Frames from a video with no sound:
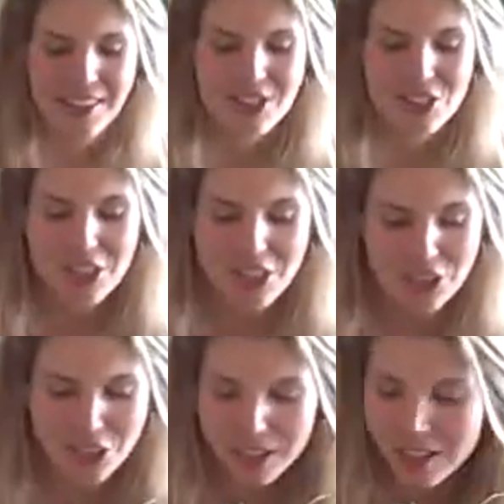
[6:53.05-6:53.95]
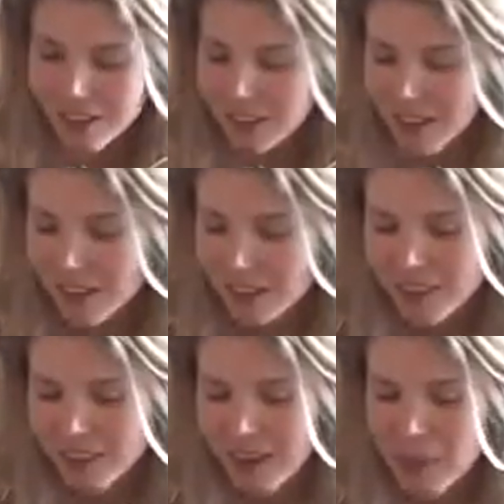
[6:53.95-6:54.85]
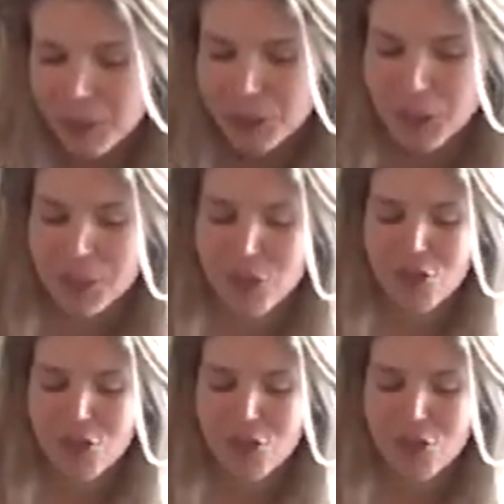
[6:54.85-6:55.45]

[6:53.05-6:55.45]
changing, the Cupertino